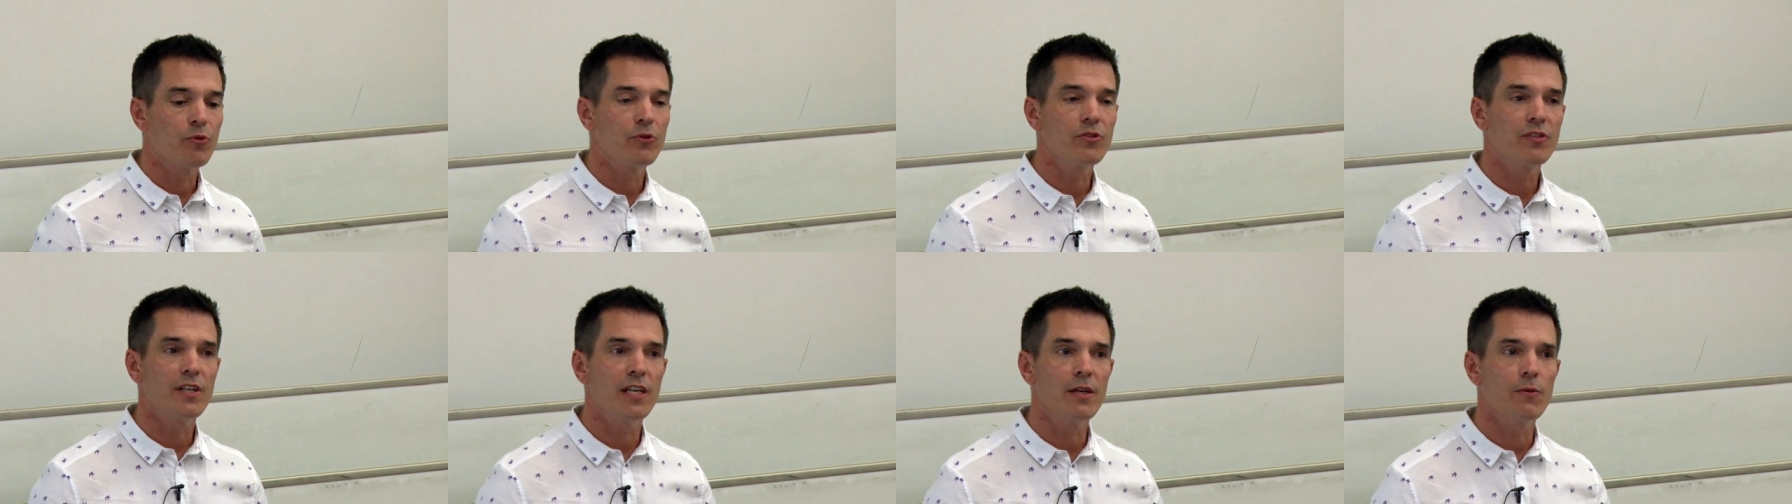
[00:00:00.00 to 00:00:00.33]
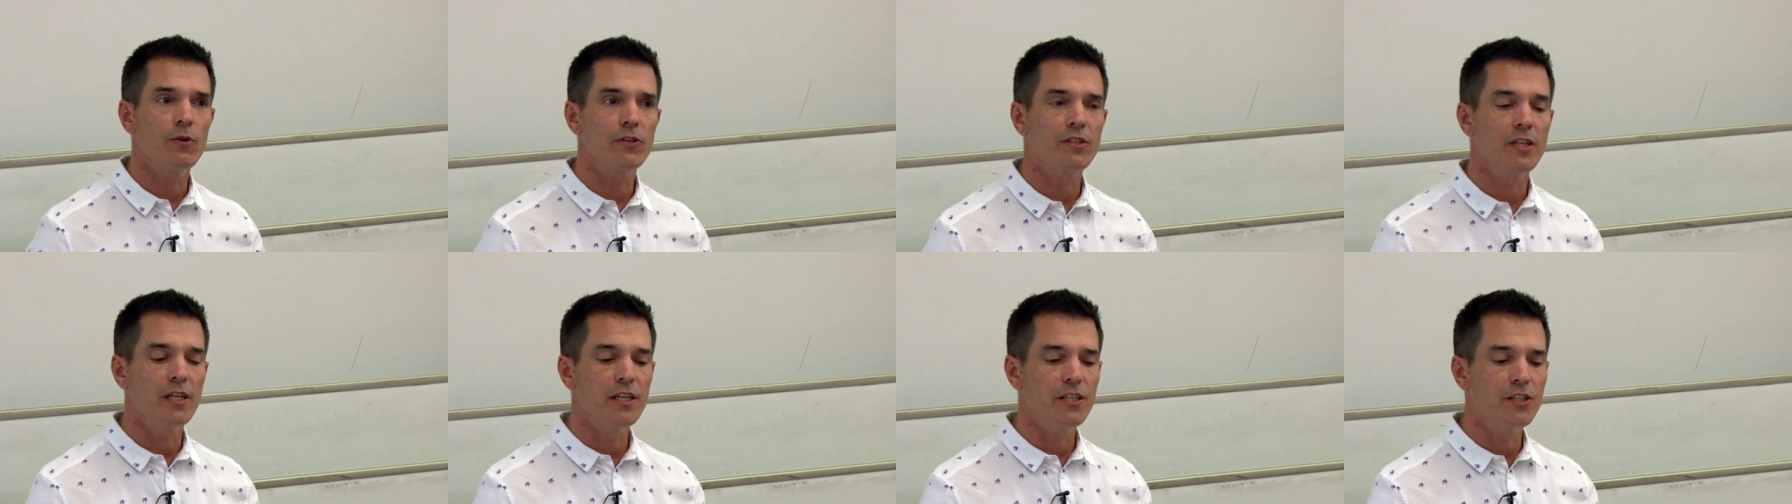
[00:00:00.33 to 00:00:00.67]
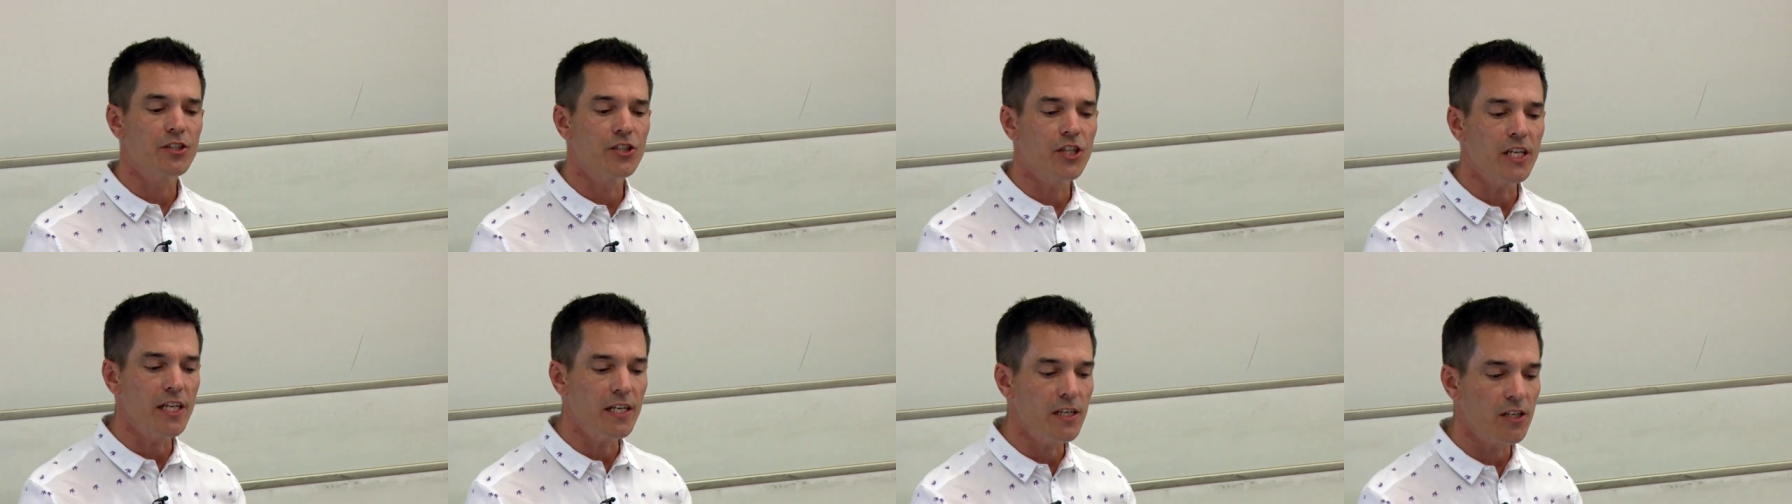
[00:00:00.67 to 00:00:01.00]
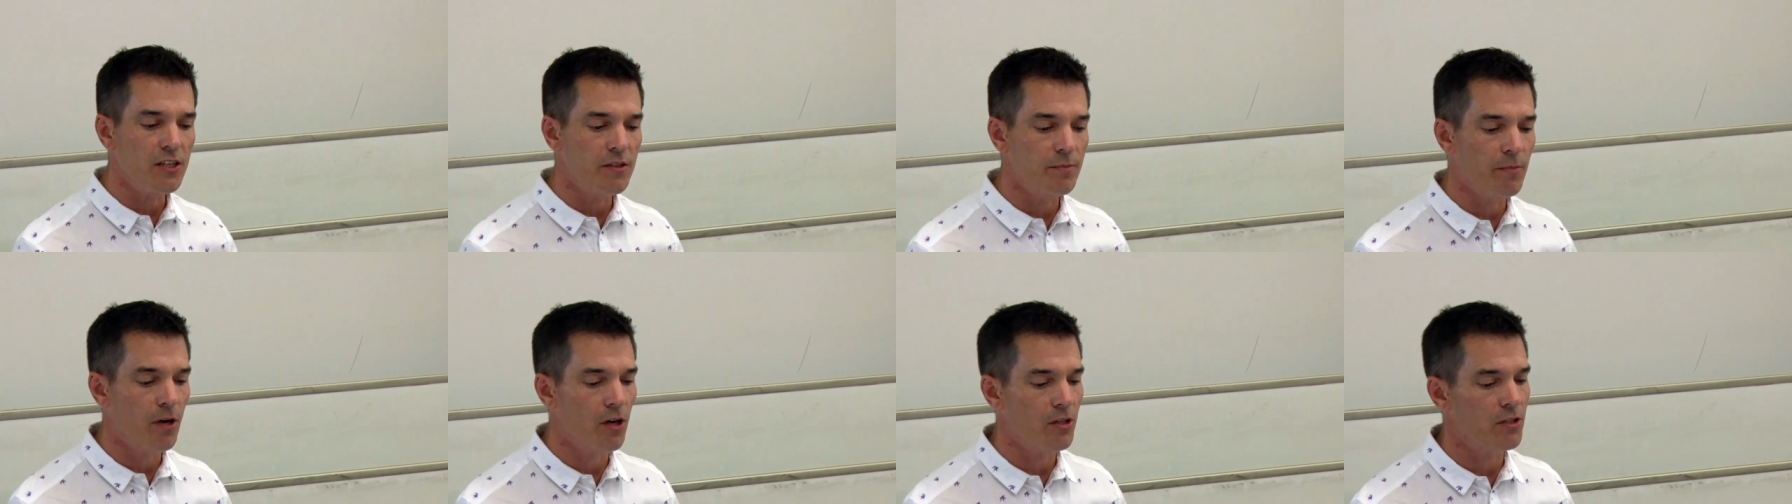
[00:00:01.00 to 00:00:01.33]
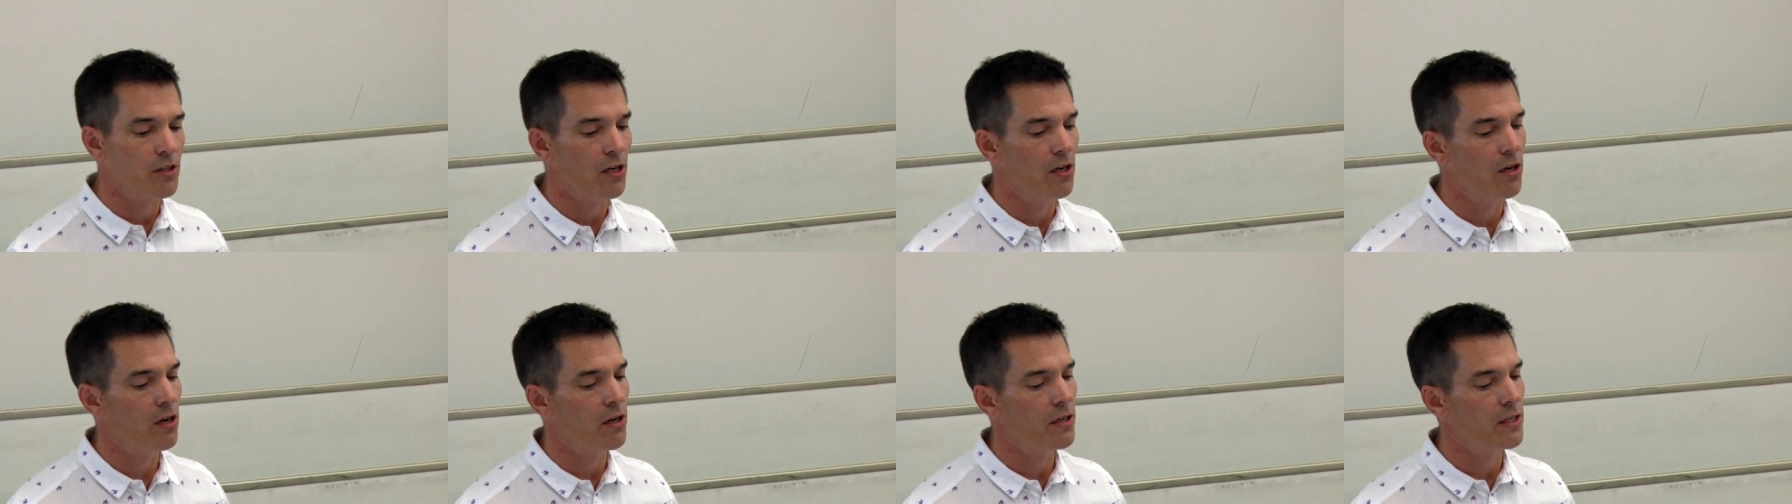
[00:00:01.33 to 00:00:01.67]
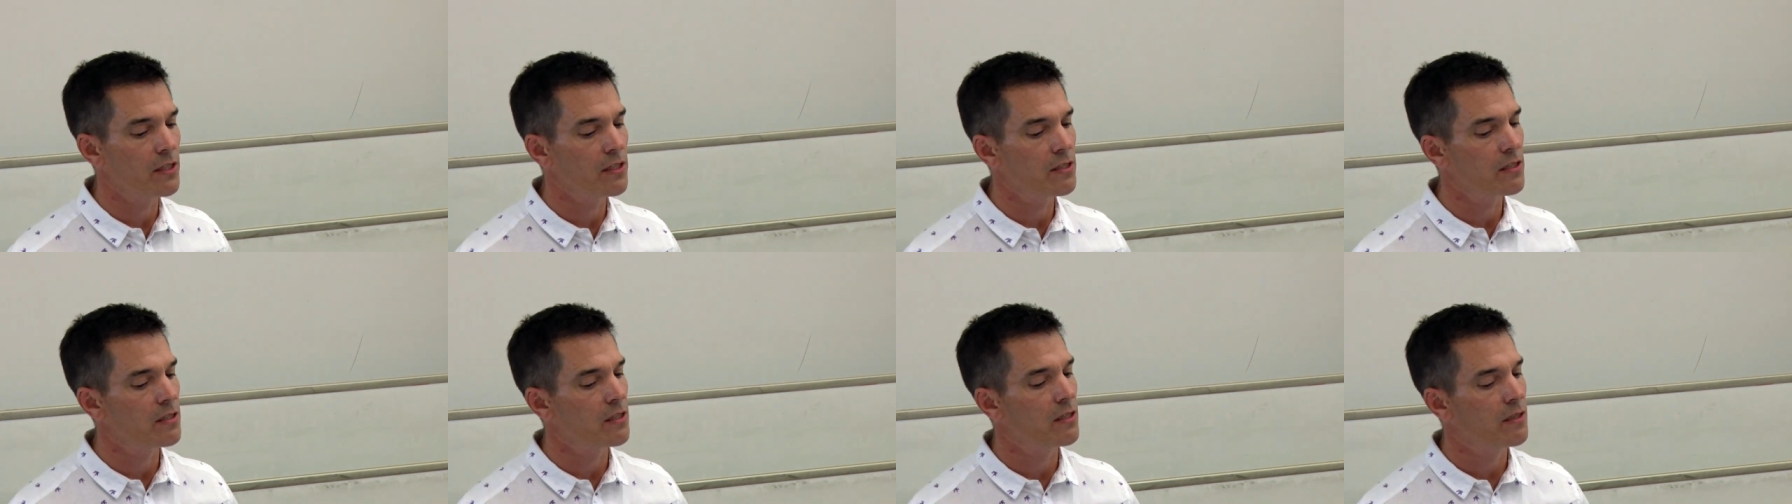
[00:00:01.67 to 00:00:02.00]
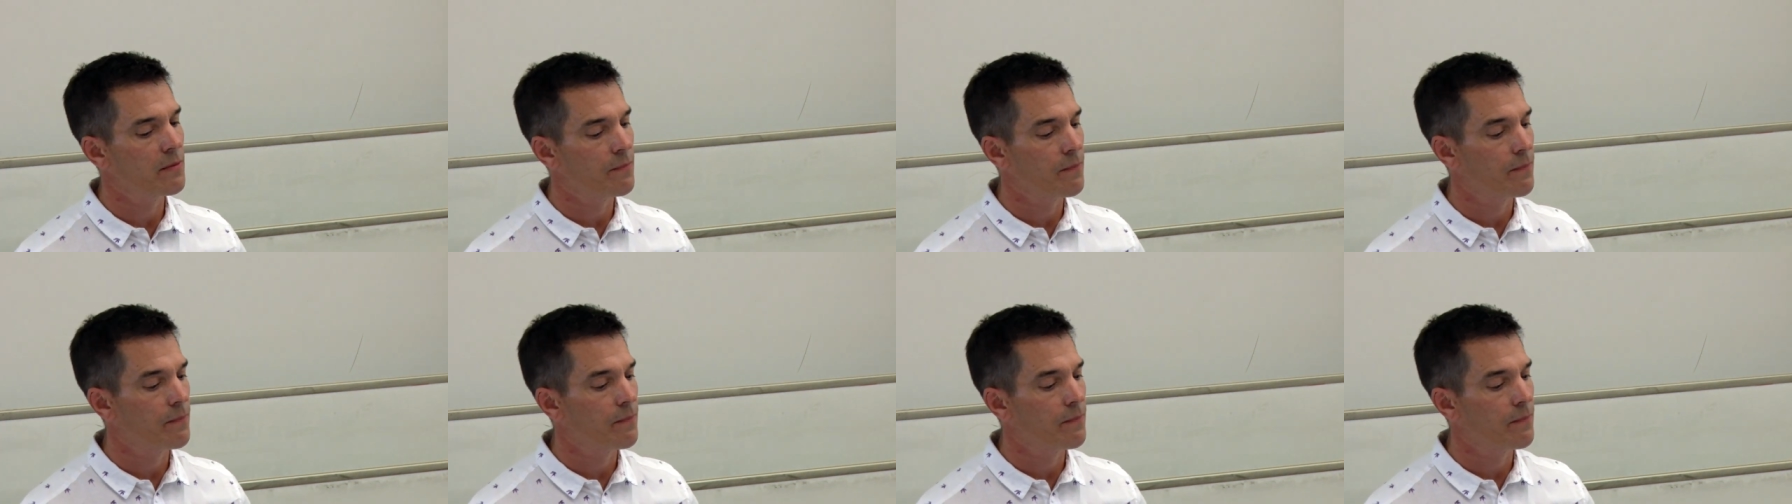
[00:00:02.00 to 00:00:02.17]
Bruce Lee was an ingenious martial artist.